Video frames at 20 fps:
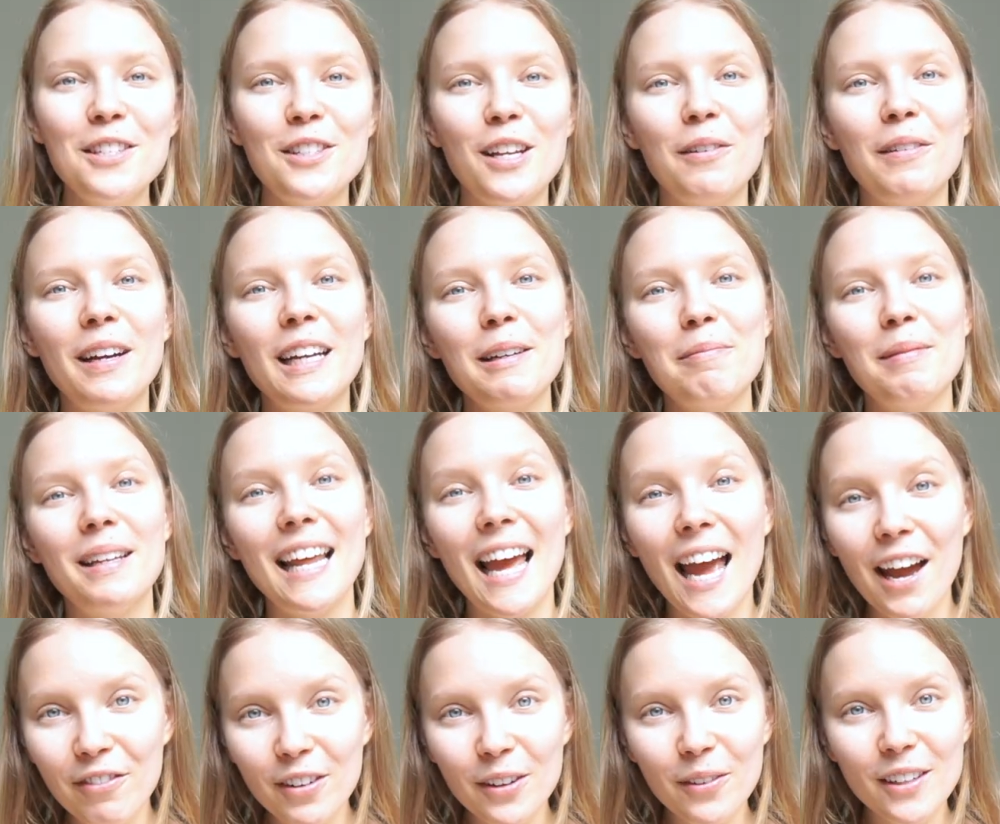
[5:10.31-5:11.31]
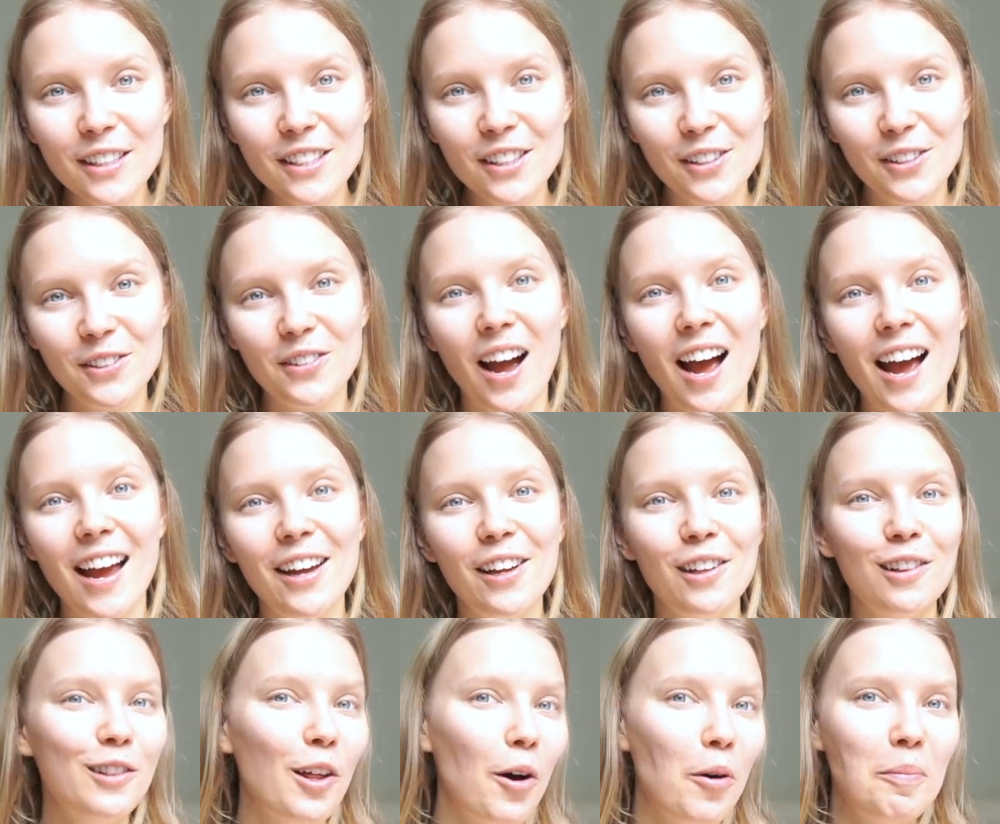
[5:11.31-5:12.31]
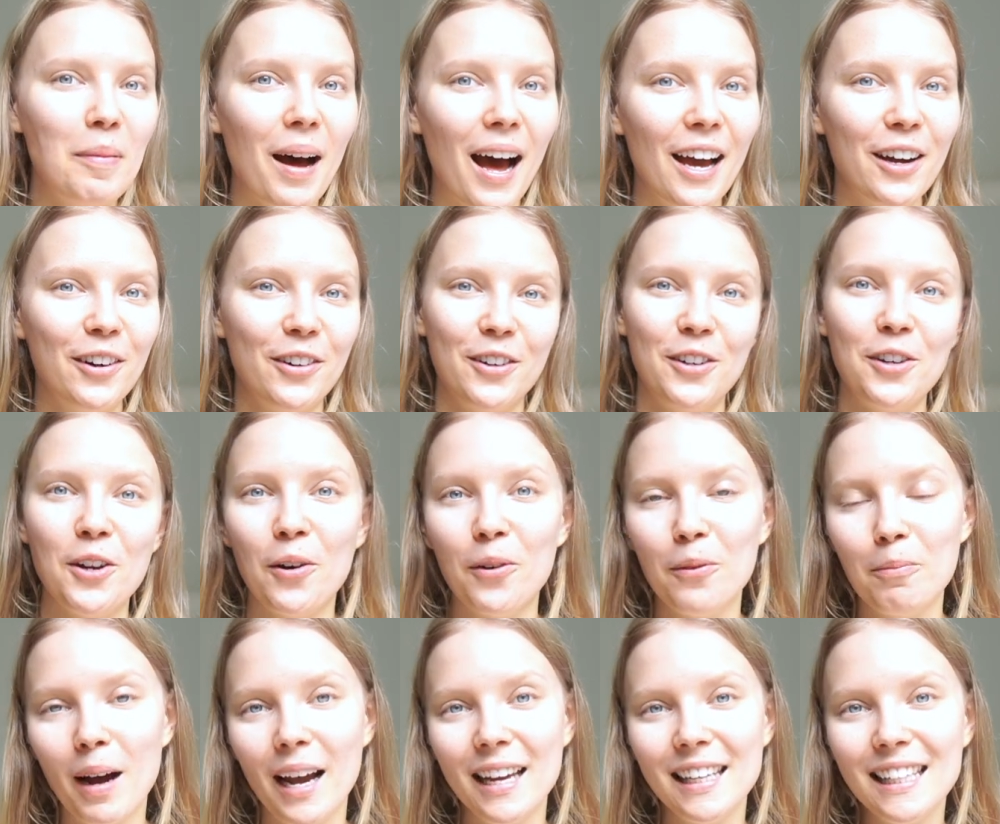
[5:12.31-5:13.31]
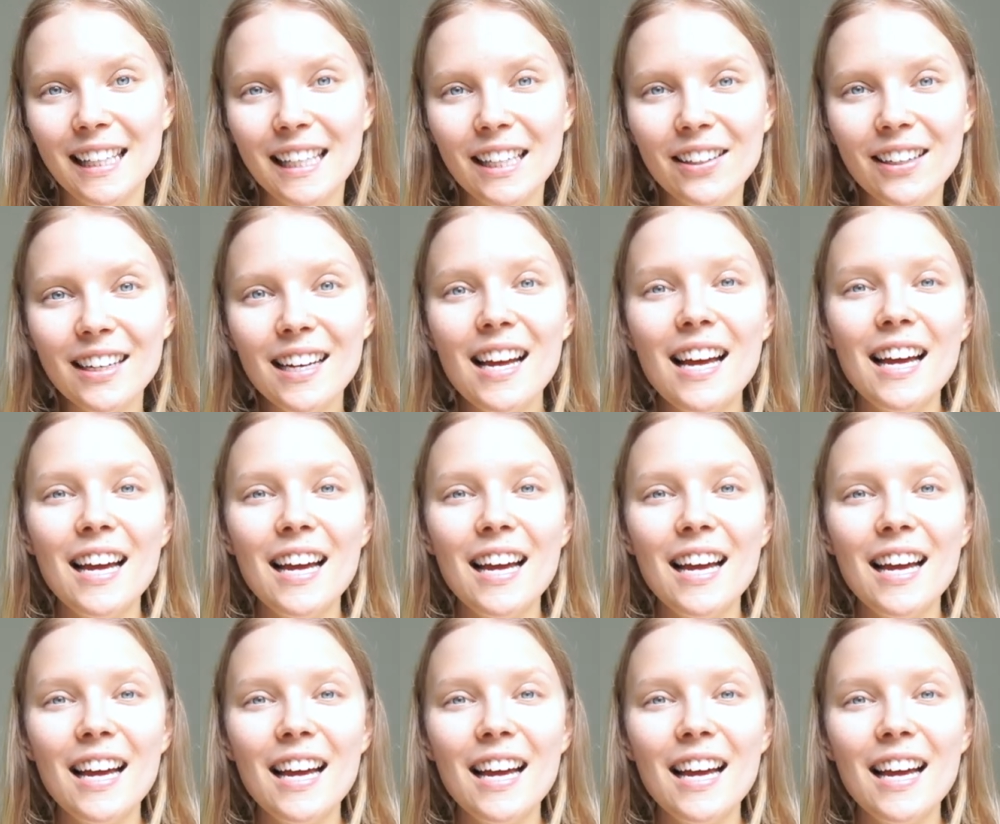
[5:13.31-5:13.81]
So I recommend everyone to try a low buy or no buy year,